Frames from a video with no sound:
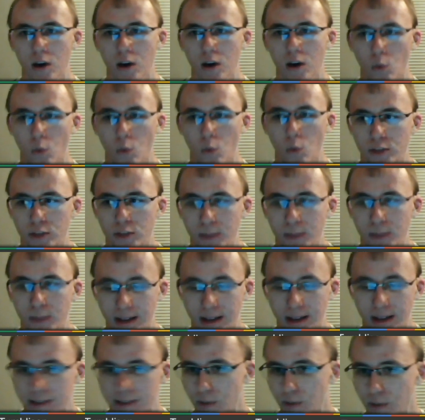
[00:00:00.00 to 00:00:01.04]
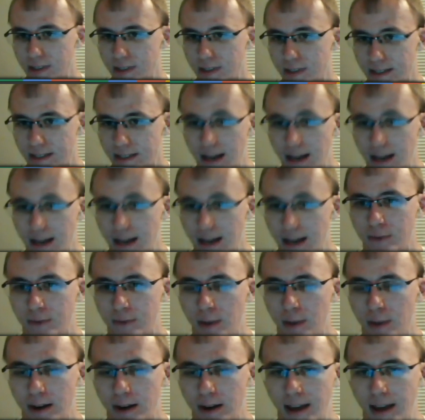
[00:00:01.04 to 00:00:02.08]
which, because it was designed for
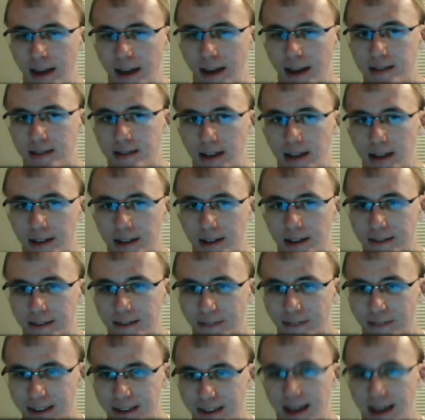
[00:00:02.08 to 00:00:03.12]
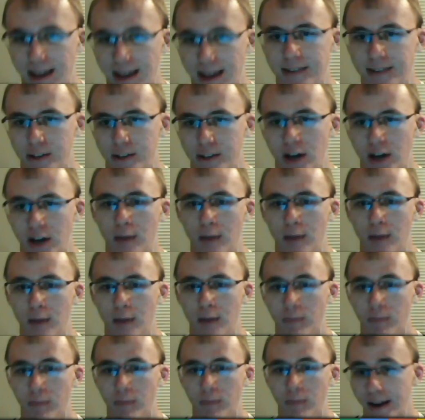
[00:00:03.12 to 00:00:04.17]
podcasts, it does a fantastic job of
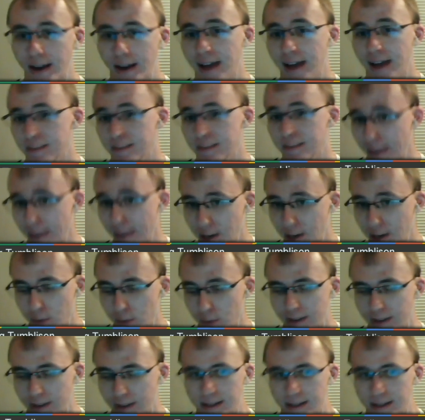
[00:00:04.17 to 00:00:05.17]
podcast management.